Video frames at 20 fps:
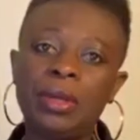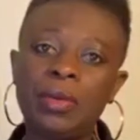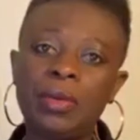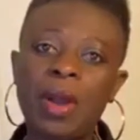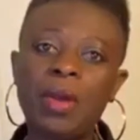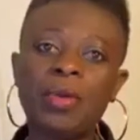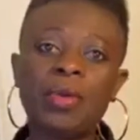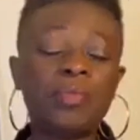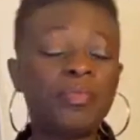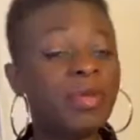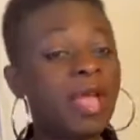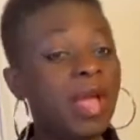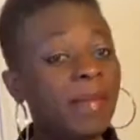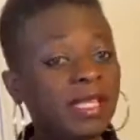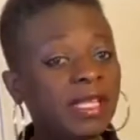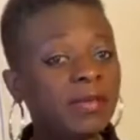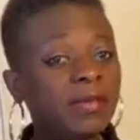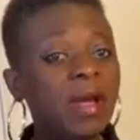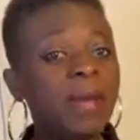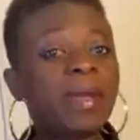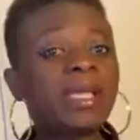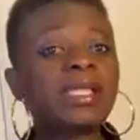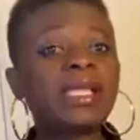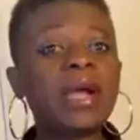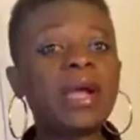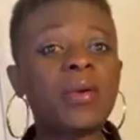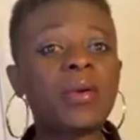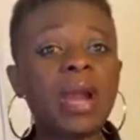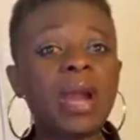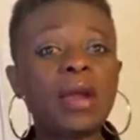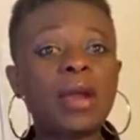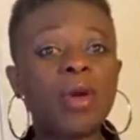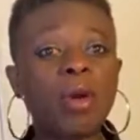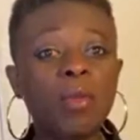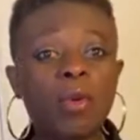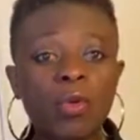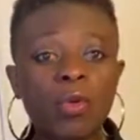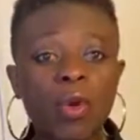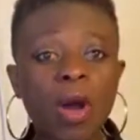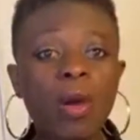One be a bit of my son
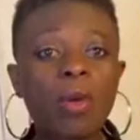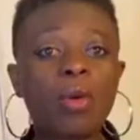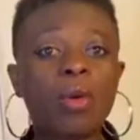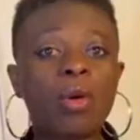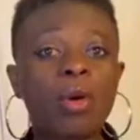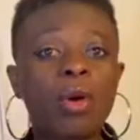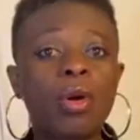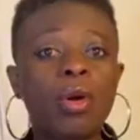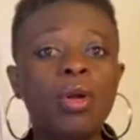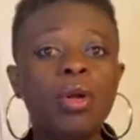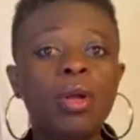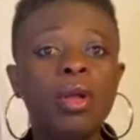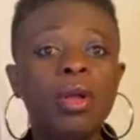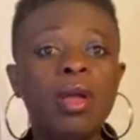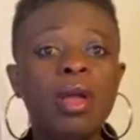Colano, one quo.